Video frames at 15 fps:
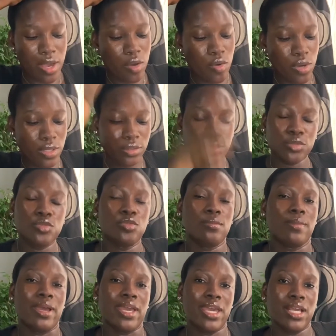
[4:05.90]
go in to do
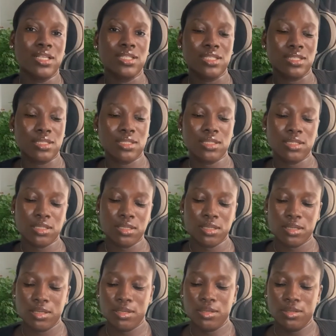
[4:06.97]
my edges.
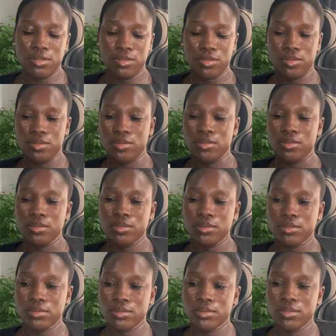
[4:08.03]
So
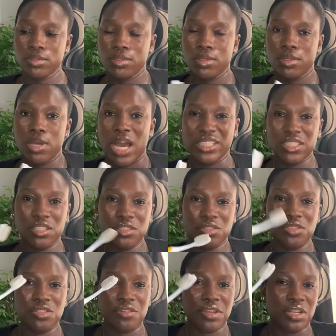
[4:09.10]
just
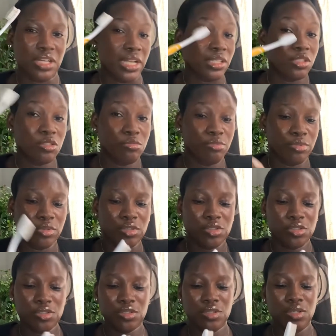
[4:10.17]
use the regular
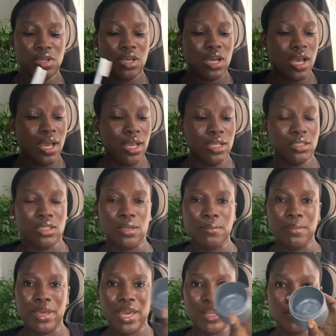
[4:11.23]
toothbrush
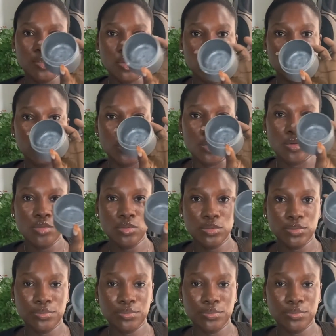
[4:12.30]
and edge control